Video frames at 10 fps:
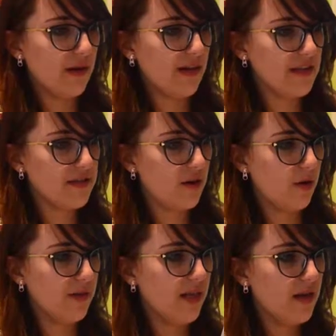asked
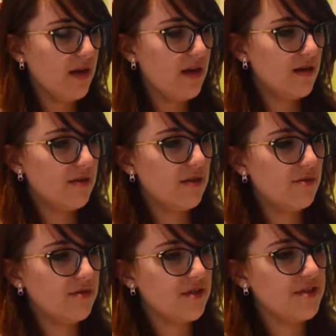calmly.
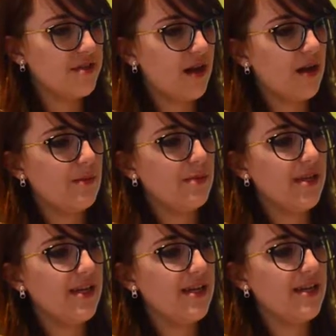Don't stop,
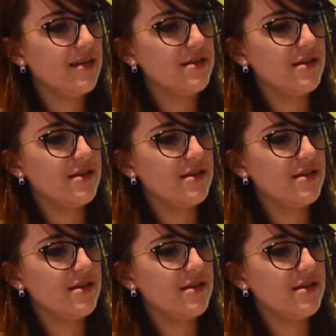please.